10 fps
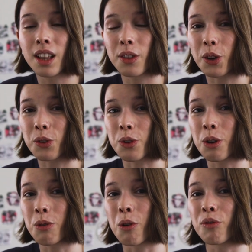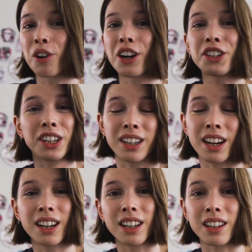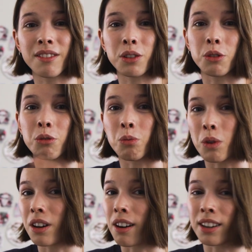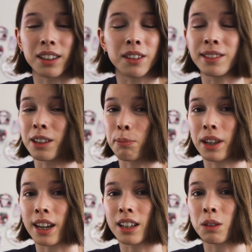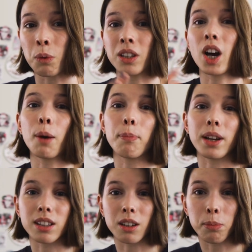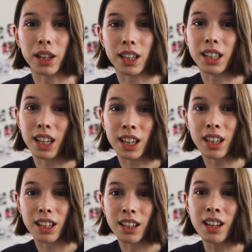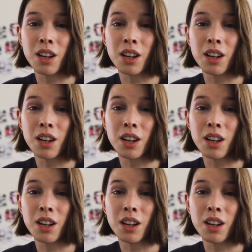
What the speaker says: There is no overarching narrative to what articles are placed, what topics they're placed in,